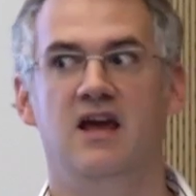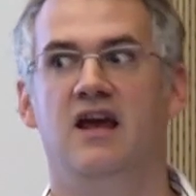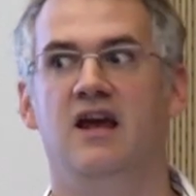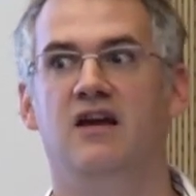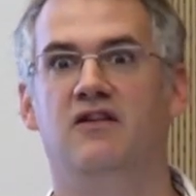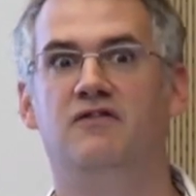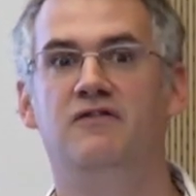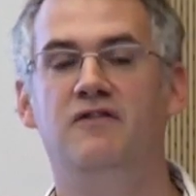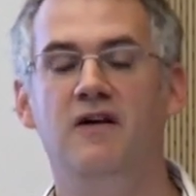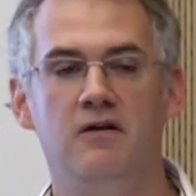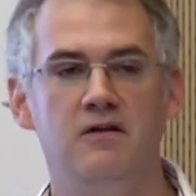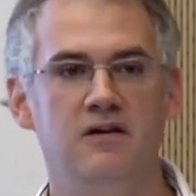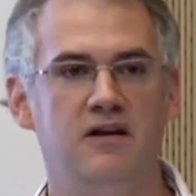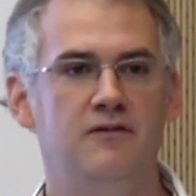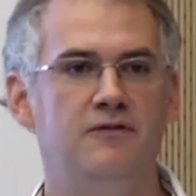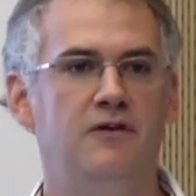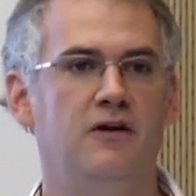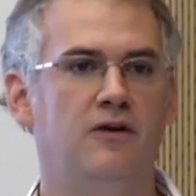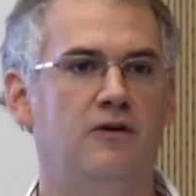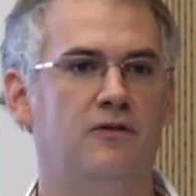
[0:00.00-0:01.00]
It's very
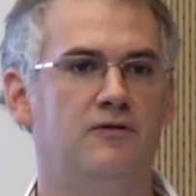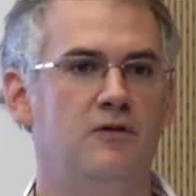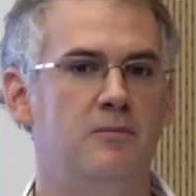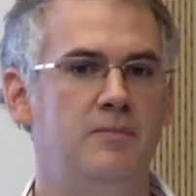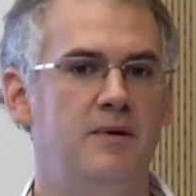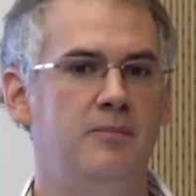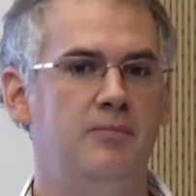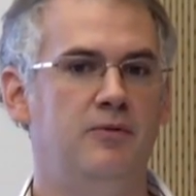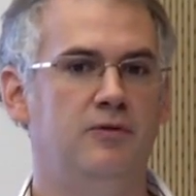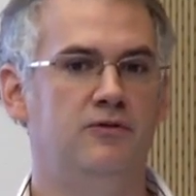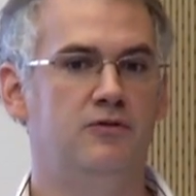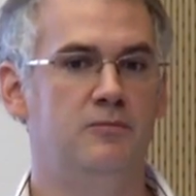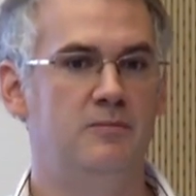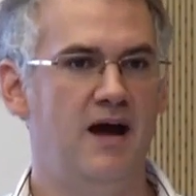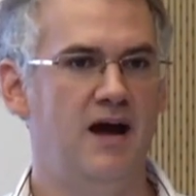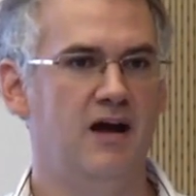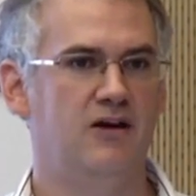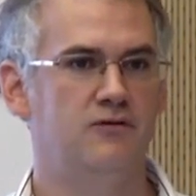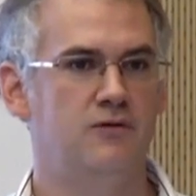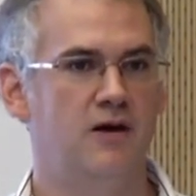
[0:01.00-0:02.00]
difficult for people to
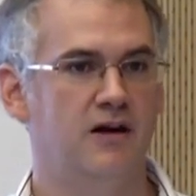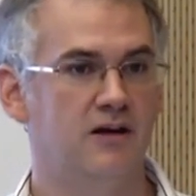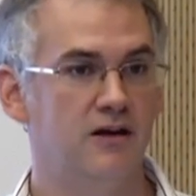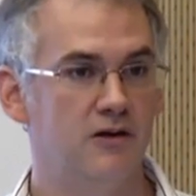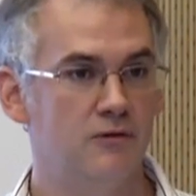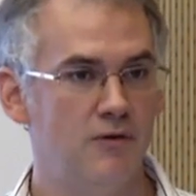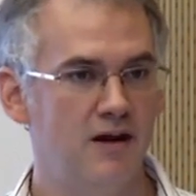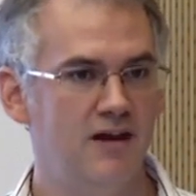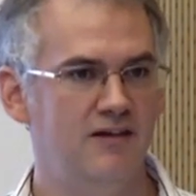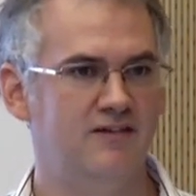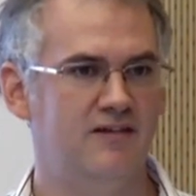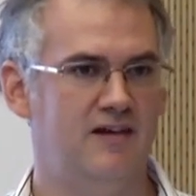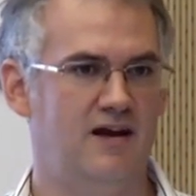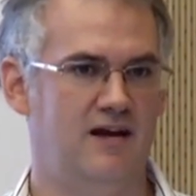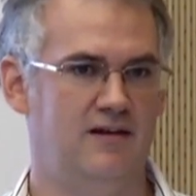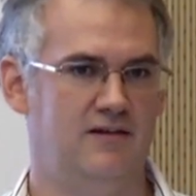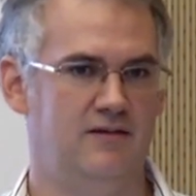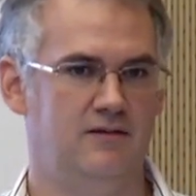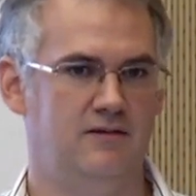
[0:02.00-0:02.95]
backtrack and erase that.